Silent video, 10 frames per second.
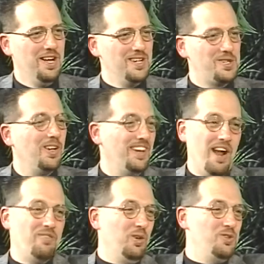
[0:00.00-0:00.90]
Certainly,
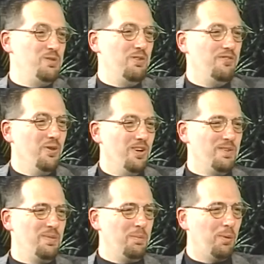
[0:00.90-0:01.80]
I've told you before,
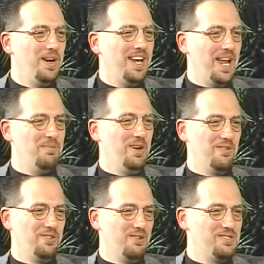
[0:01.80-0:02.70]
the pregame
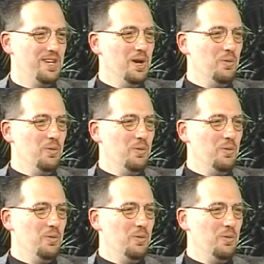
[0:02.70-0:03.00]
interviews